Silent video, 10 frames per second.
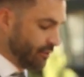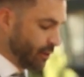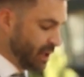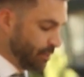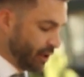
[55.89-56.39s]

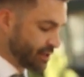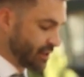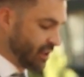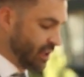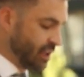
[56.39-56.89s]
For me
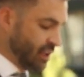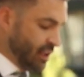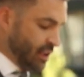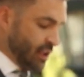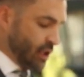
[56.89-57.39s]
personally,
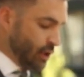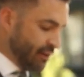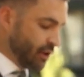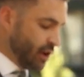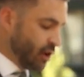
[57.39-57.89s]
you
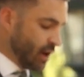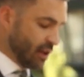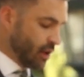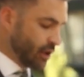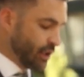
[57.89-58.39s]
never know
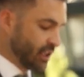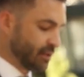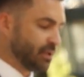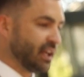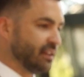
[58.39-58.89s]
how long you get
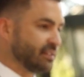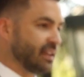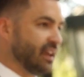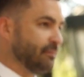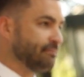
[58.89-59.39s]
to play this
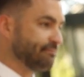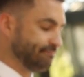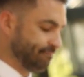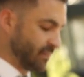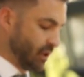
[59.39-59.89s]
game,
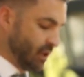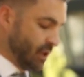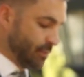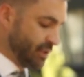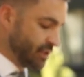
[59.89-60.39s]

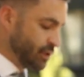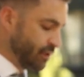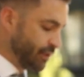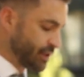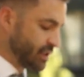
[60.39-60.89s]
but this
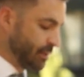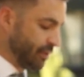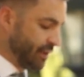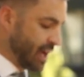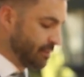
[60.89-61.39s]
university
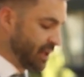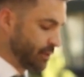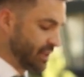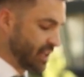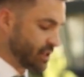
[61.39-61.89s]
provided me
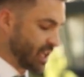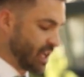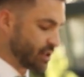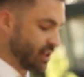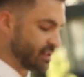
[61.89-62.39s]
with the
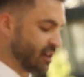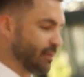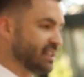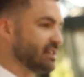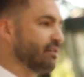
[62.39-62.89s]
education to
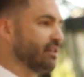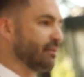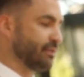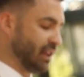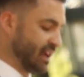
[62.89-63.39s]
set myself
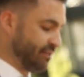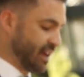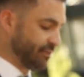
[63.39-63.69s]
up for life